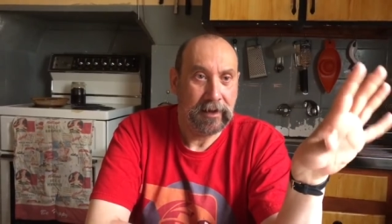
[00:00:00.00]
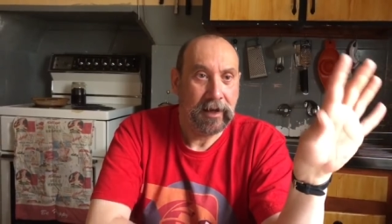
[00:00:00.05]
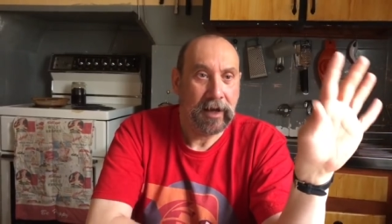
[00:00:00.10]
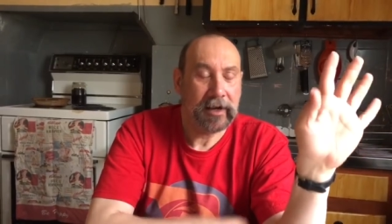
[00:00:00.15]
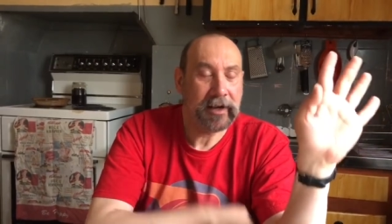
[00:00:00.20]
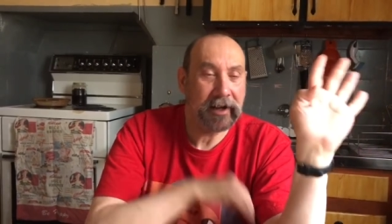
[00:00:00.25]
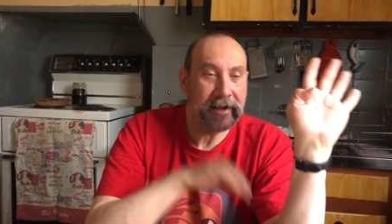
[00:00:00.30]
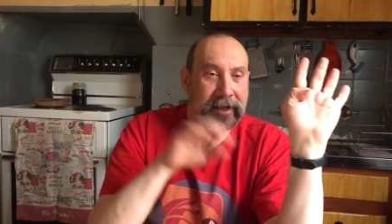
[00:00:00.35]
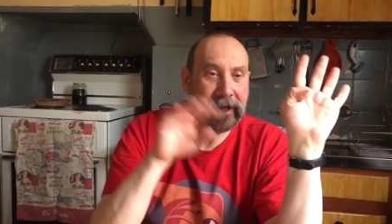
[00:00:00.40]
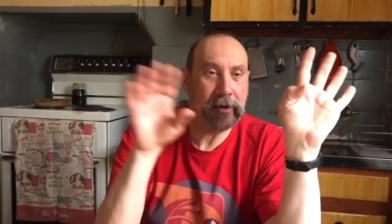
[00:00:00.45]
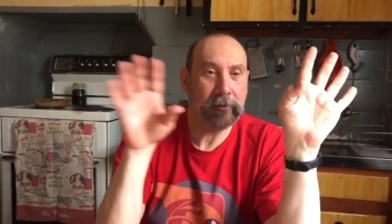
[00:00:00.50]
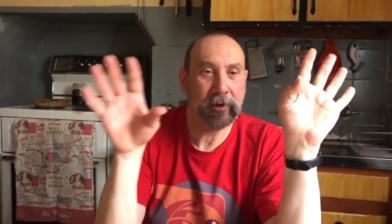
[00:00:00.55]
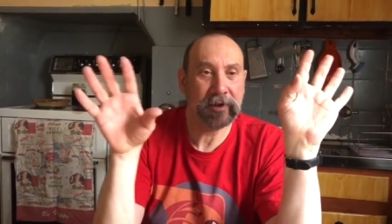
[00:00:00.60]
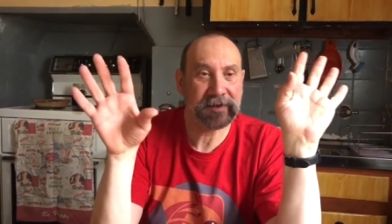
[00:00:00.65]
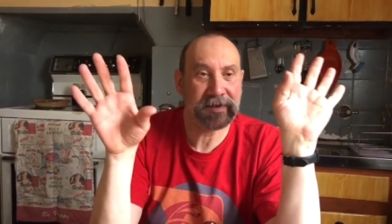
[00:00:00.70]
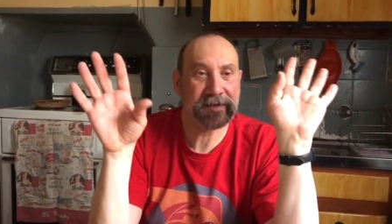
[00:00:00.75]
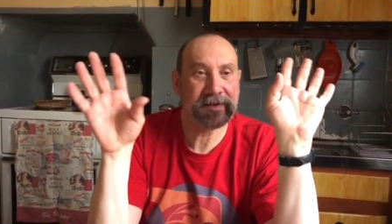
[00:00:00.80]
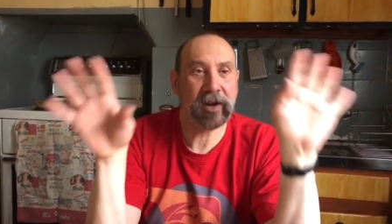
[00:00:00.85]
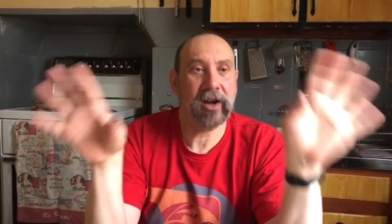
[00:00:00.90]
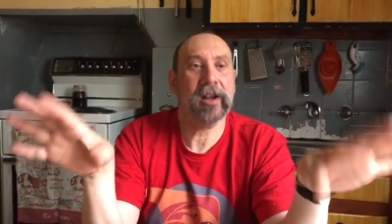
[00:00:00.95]
I don't care
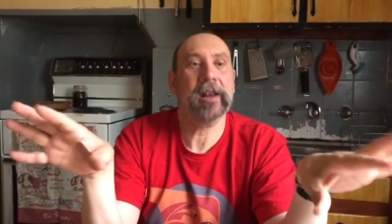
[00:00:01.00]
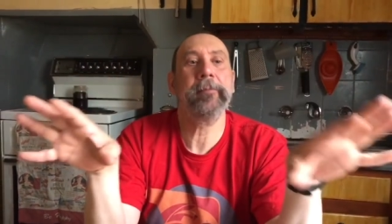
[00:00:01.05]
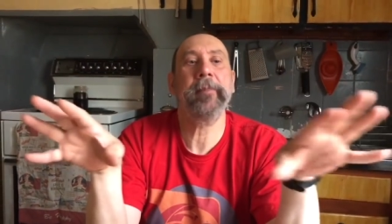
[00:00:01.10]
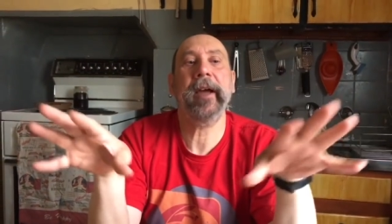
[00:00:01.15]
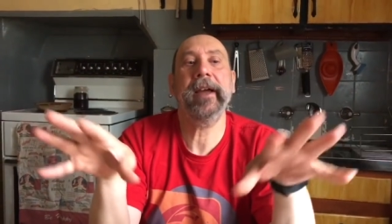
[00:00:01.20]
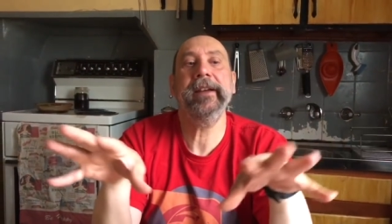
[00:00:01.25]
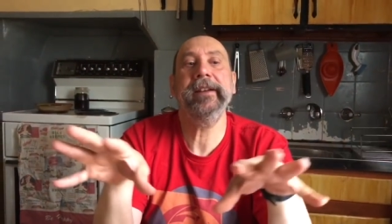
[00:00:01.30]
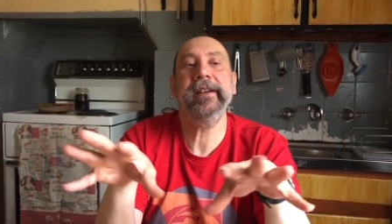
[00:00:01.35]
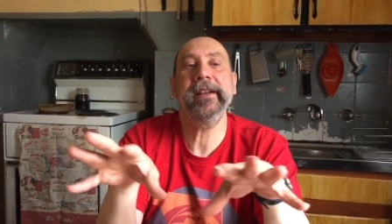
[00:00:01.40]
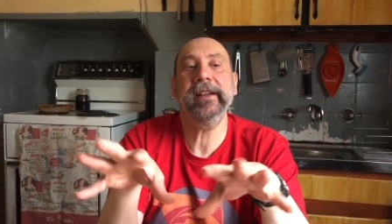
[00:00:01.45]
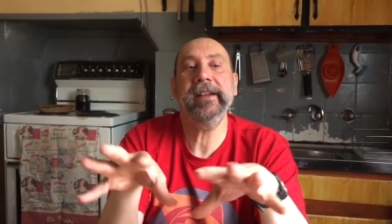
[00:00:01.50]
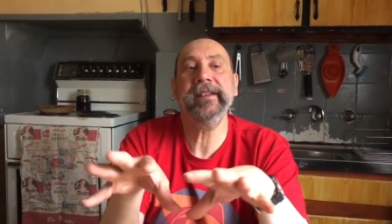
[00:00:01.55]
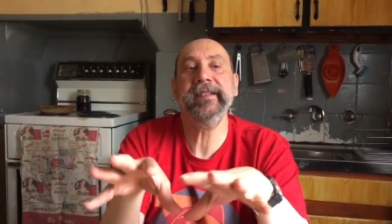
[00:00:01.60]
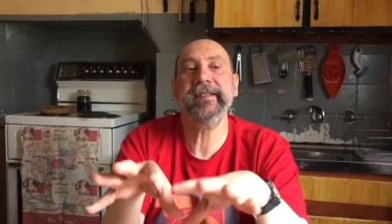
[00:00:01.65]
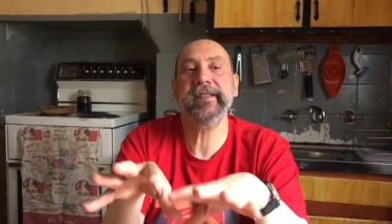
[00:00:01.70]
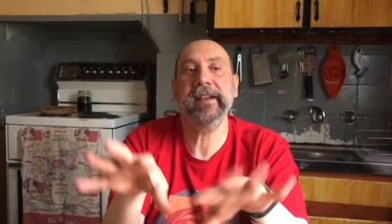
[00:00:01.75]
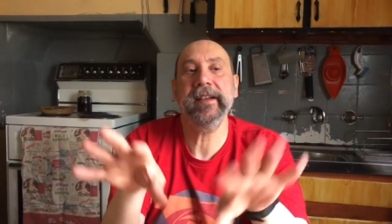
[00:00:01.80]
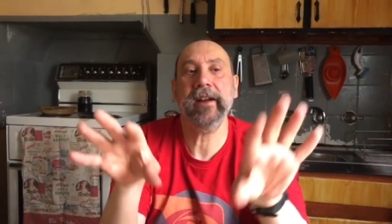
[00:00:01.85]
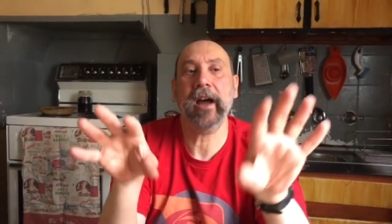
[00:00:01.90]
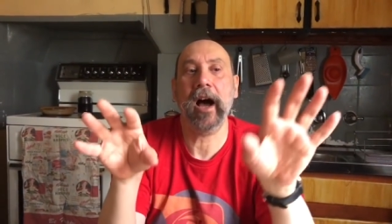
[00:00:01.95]
what style of painting is in.